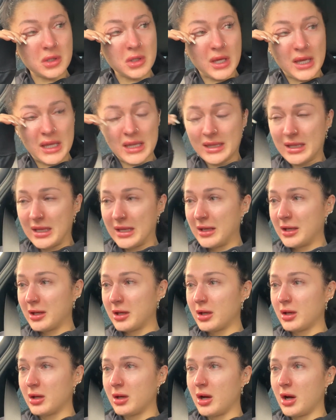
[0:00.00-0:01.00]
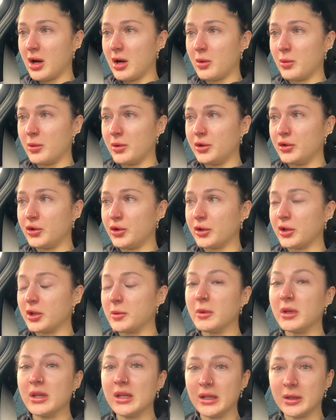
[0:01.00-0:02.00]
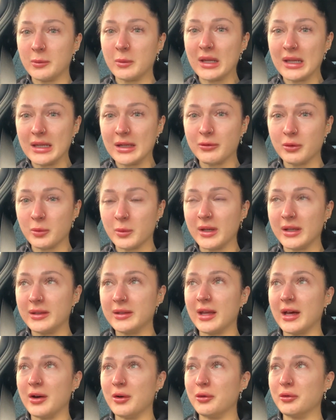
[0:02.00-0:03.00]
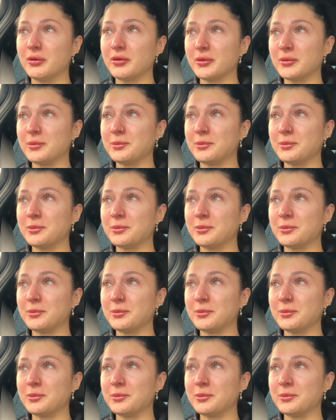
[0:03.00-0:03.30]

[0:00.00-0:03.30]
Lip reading: I think I want to document this mainly for myself